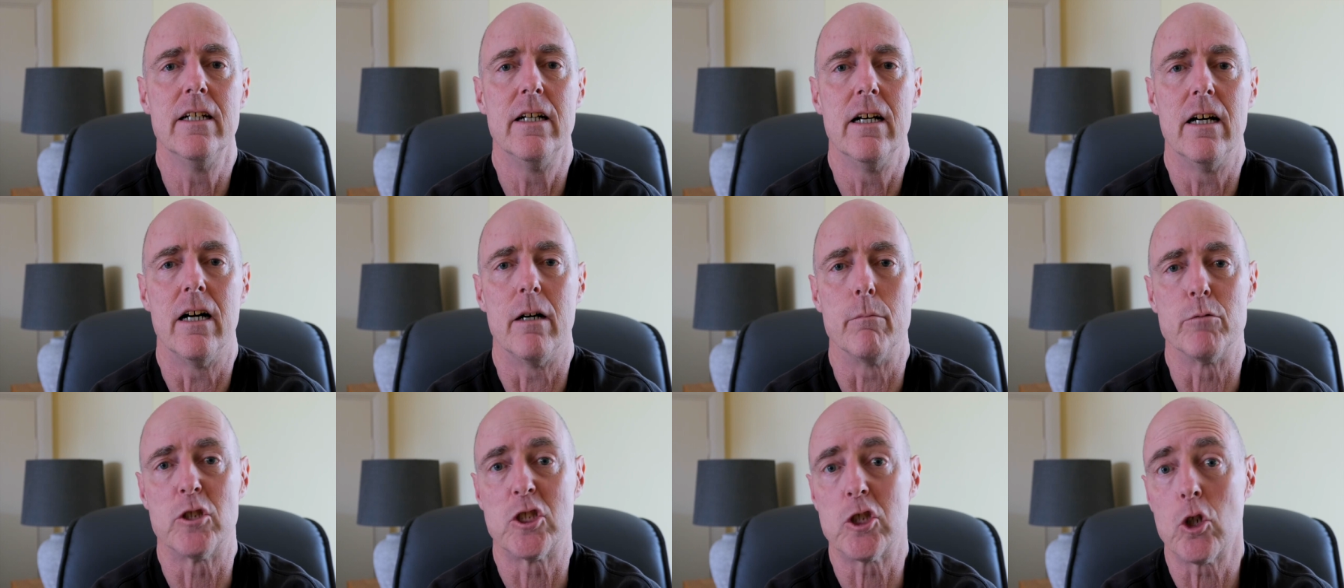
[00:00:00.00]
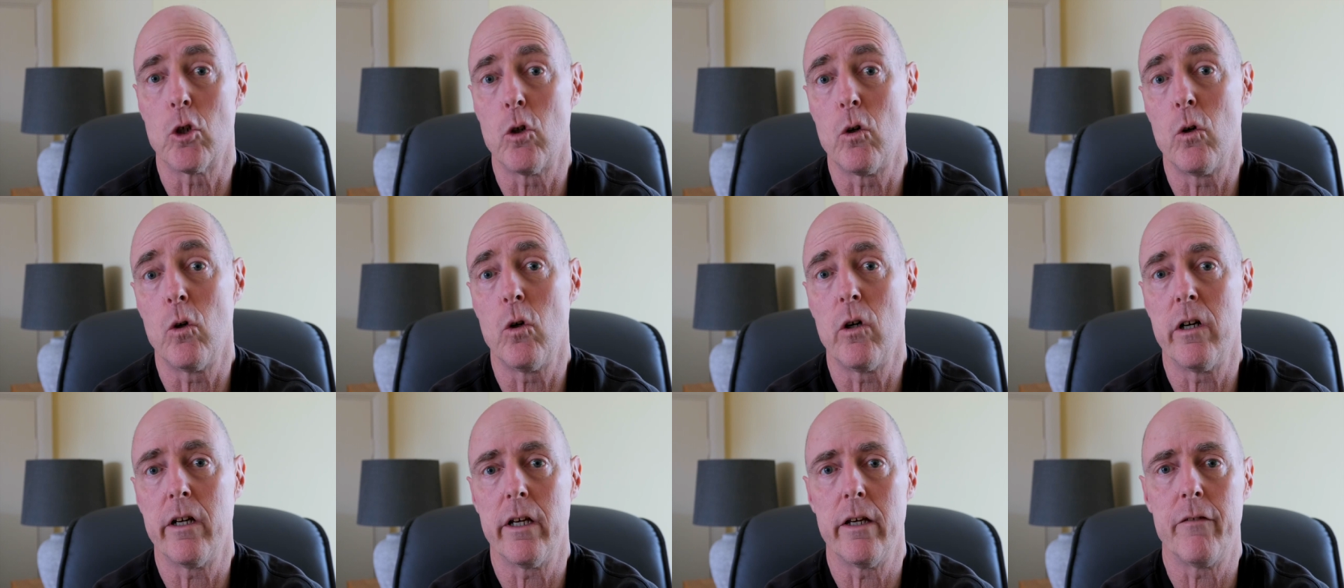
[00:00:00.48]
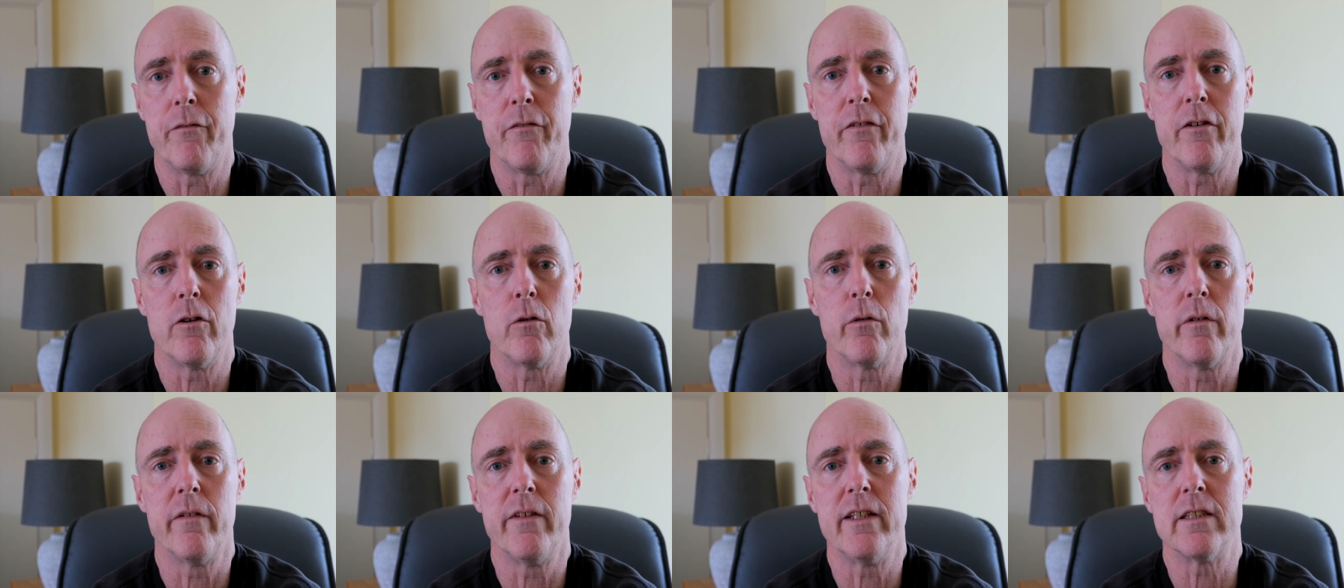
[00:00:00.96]
I'm sure if
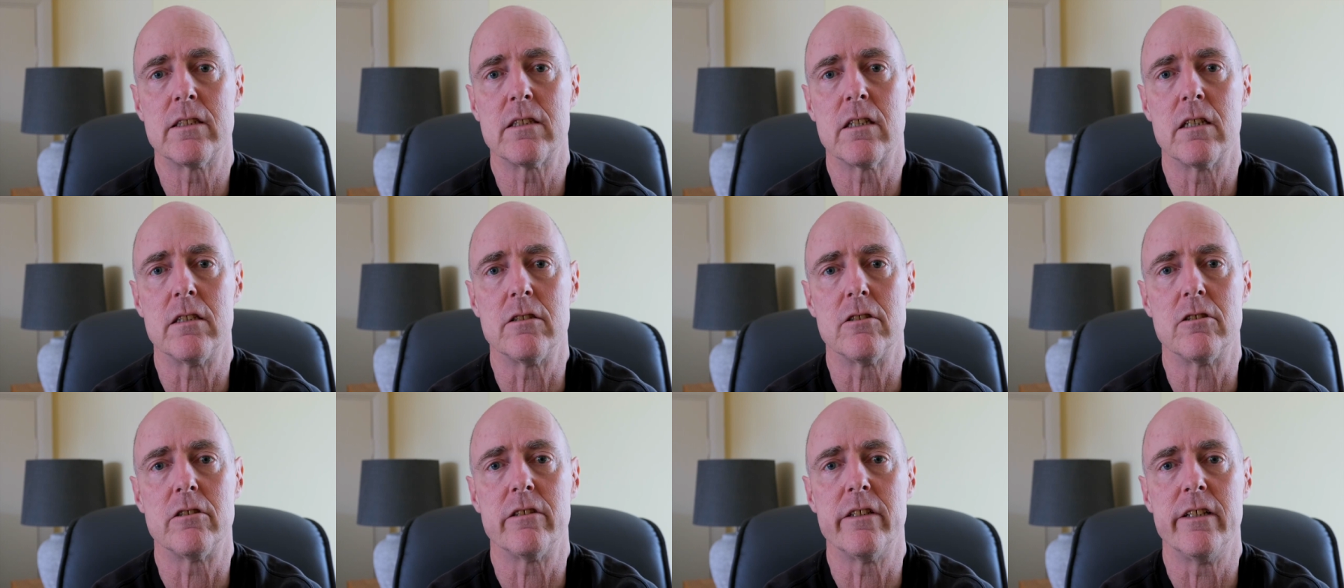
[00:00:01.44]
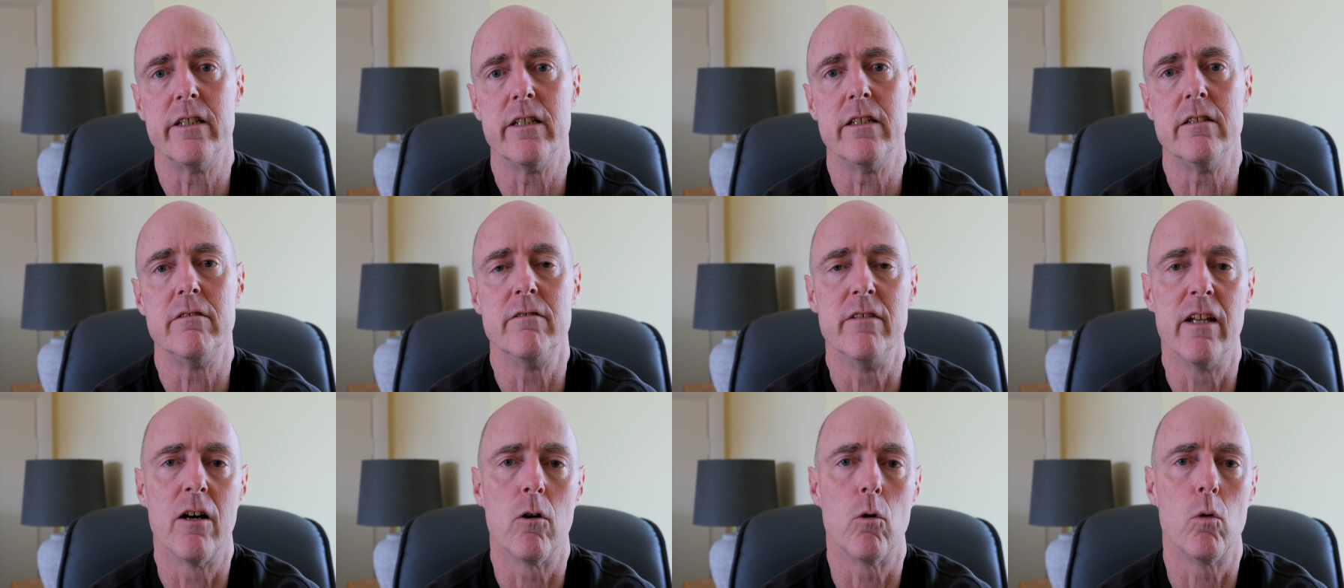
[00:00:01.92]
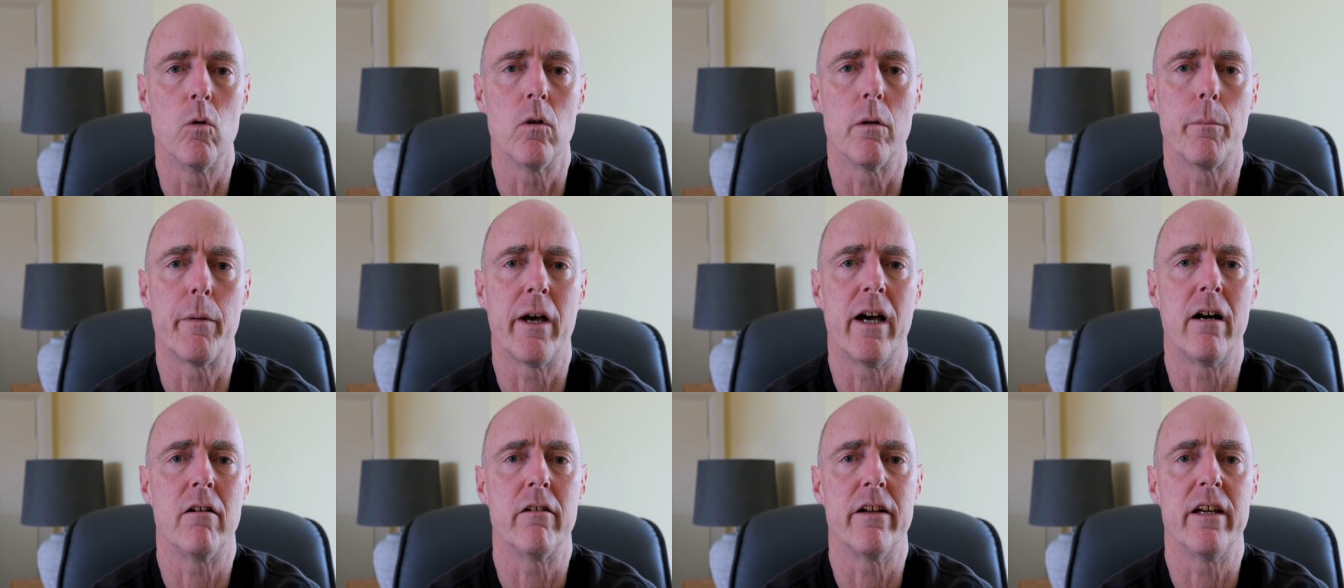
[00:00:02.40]
you're in this country, you know all
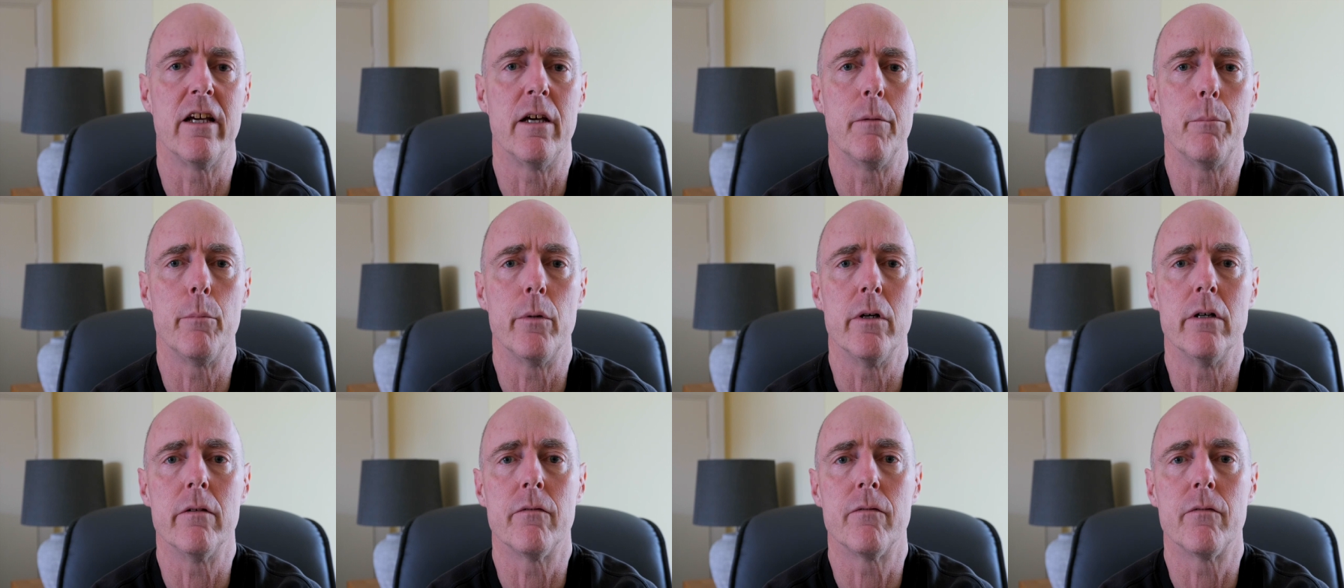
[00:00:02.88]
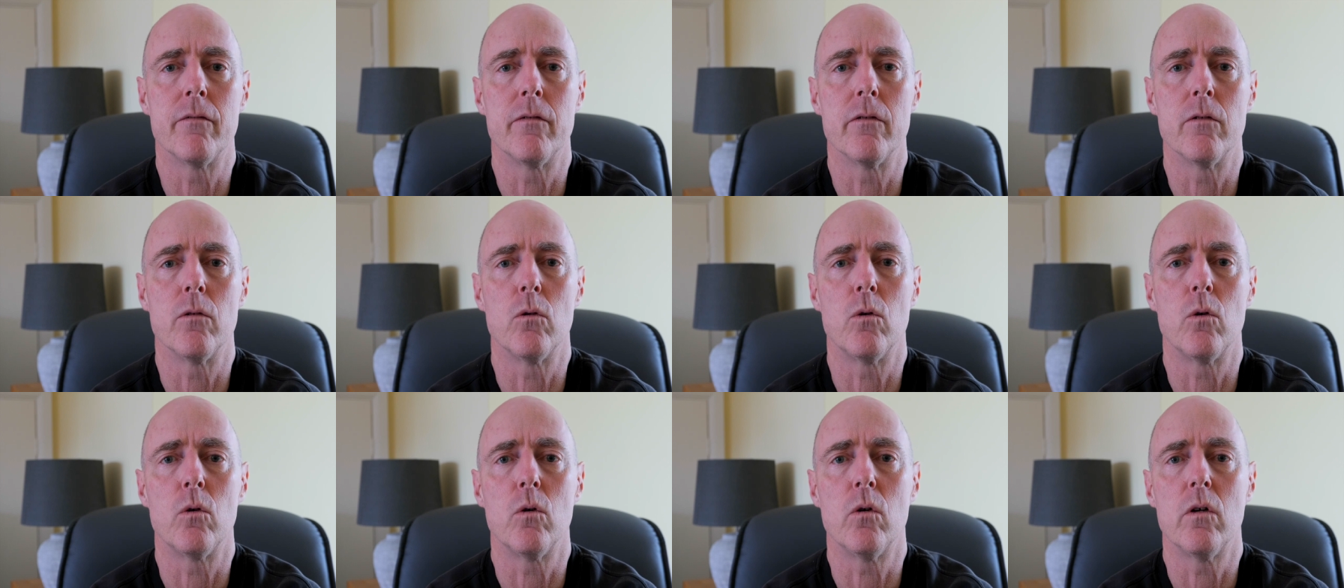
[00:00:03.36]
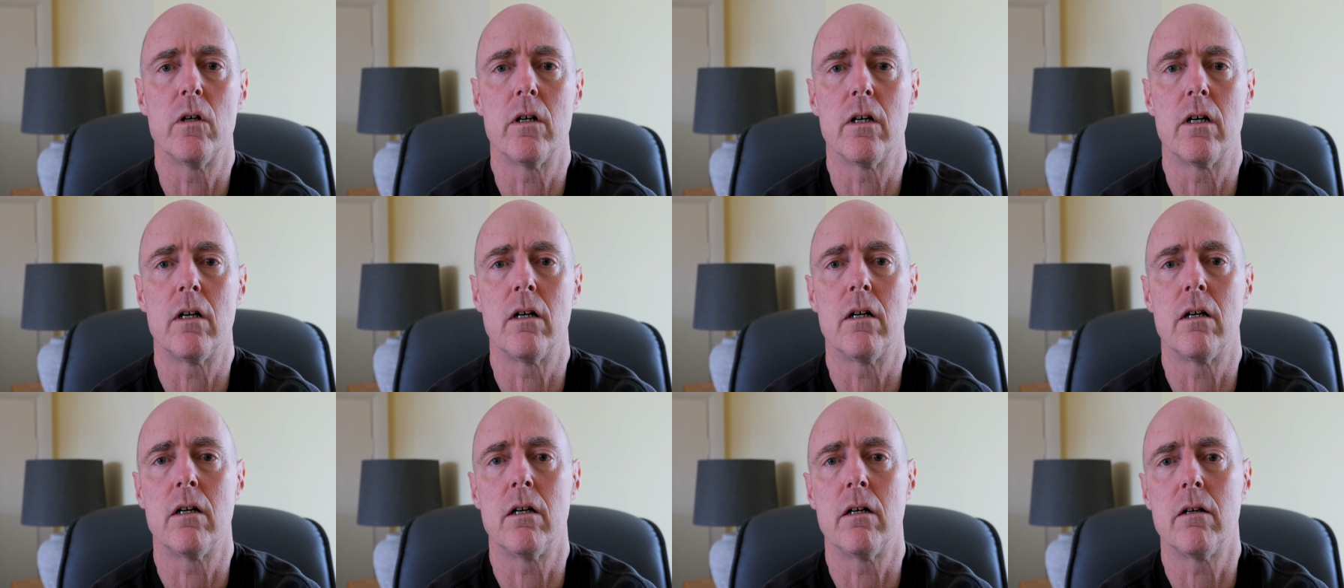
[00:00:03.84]
about it, but for
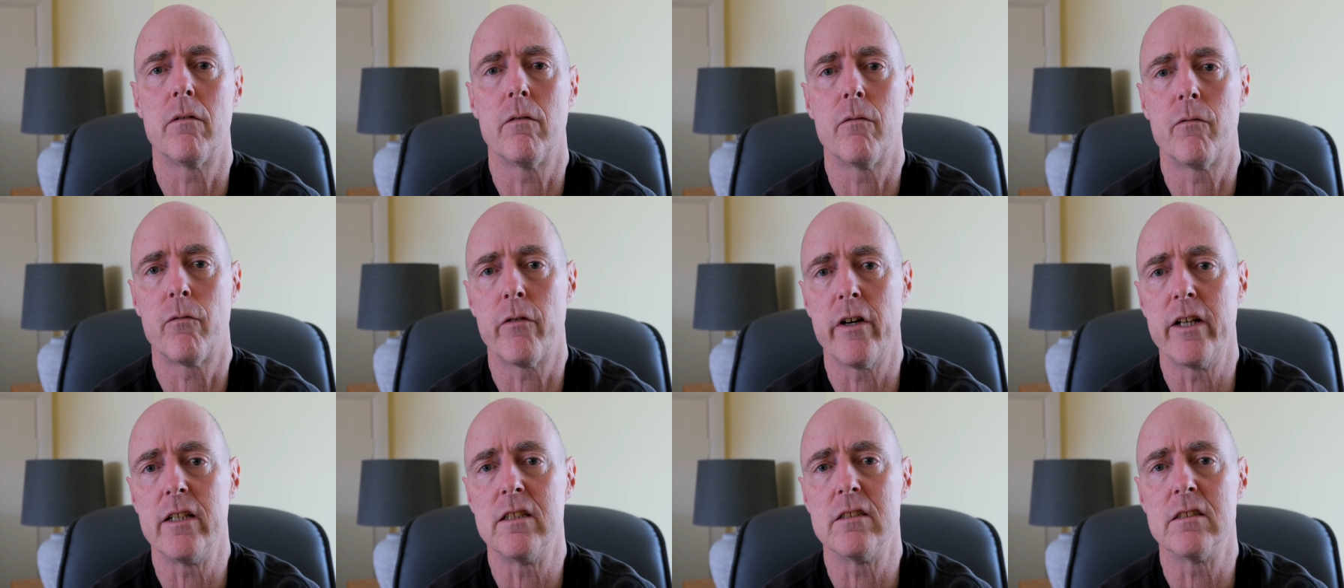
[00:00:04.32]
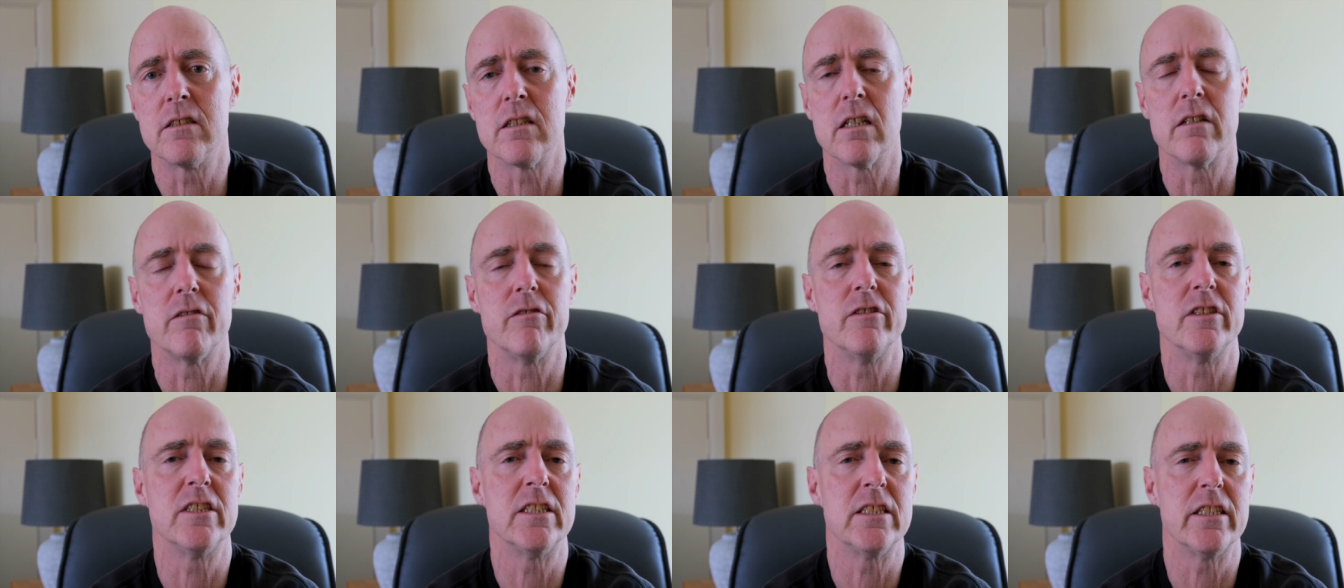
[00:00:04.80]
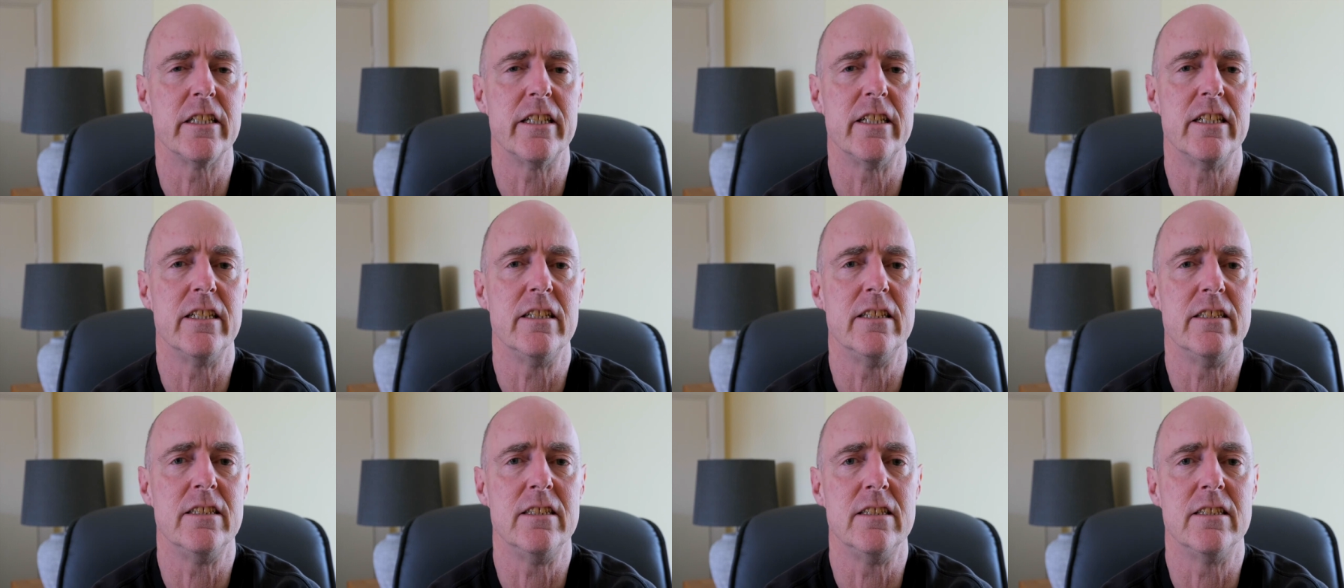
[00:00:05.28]
our friends
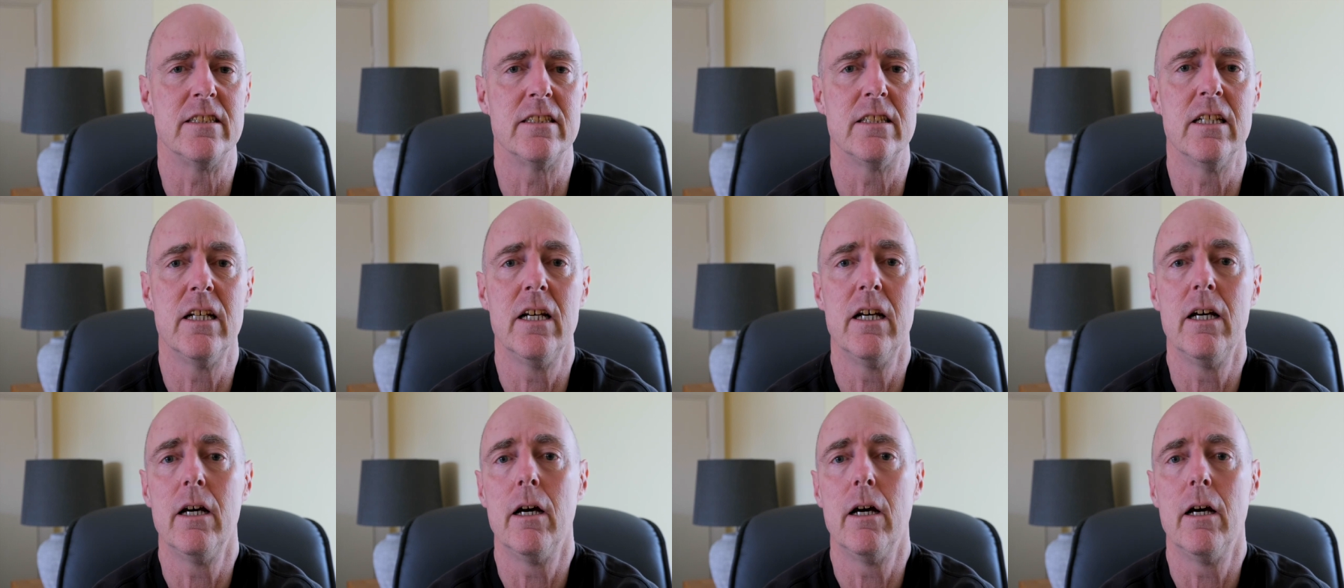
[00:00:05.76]
overseas,